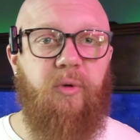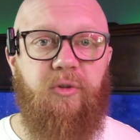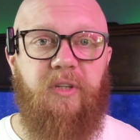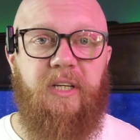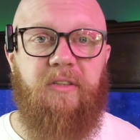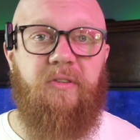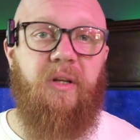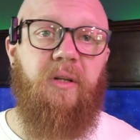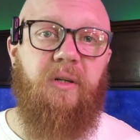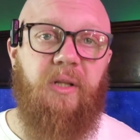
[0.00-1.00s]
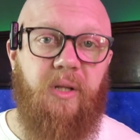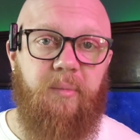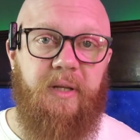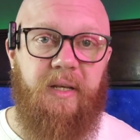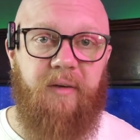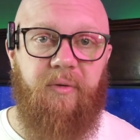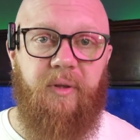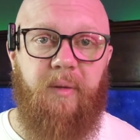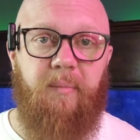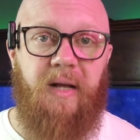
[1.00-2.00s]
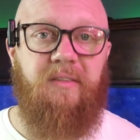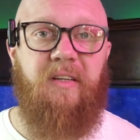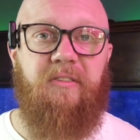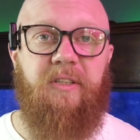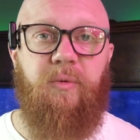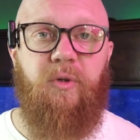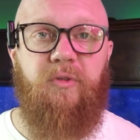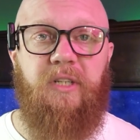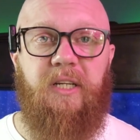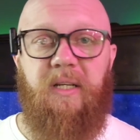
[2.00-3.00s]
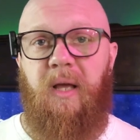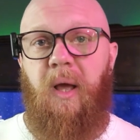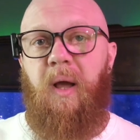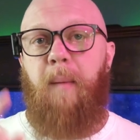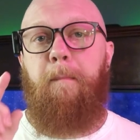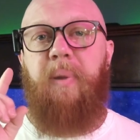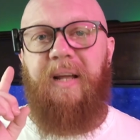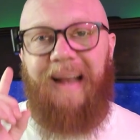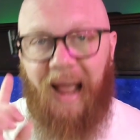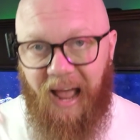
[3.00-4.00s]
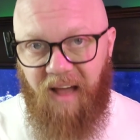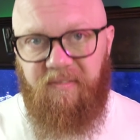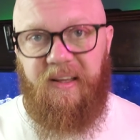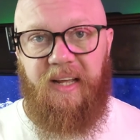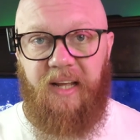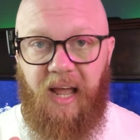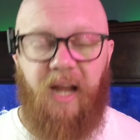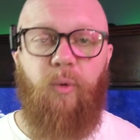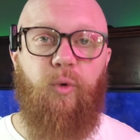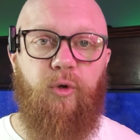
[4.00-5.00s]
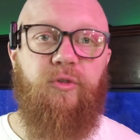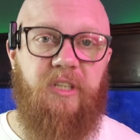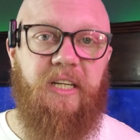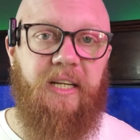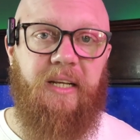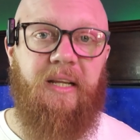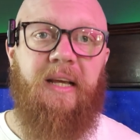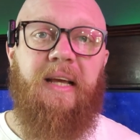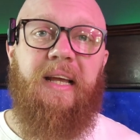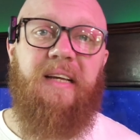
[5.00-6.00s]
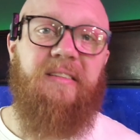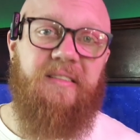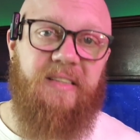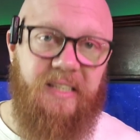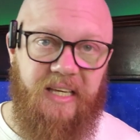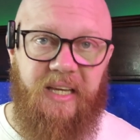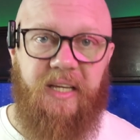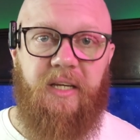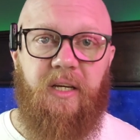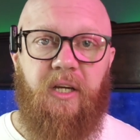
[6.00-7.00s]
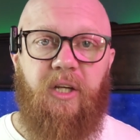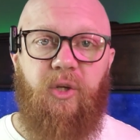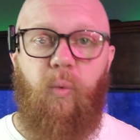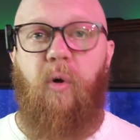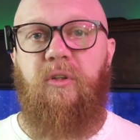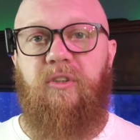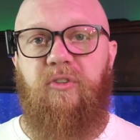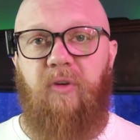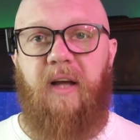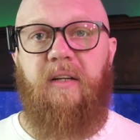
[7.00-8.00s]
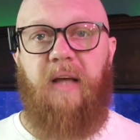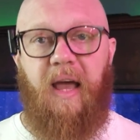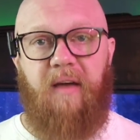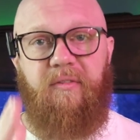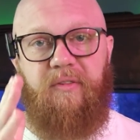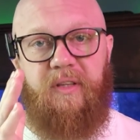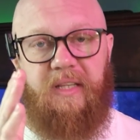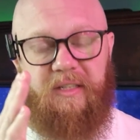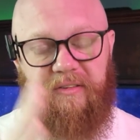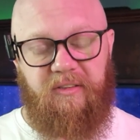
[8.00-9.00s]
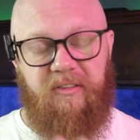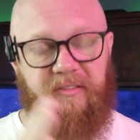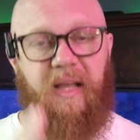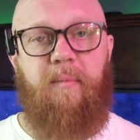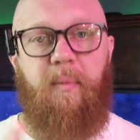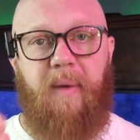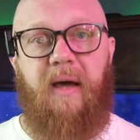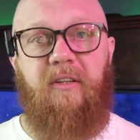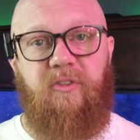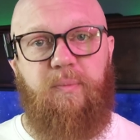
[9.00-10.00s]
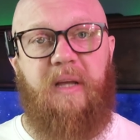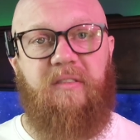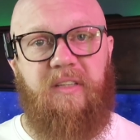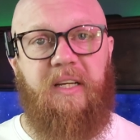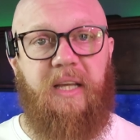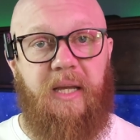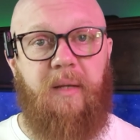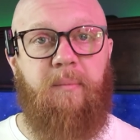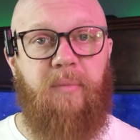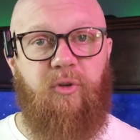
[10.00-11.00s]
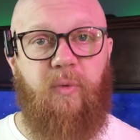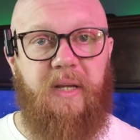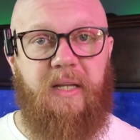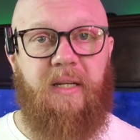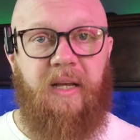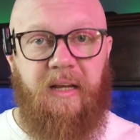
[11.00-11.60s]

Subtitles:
routine is going to look a little bit different than my testing routine, but having a routine is the key. You want to try to have the same amount of spacing in between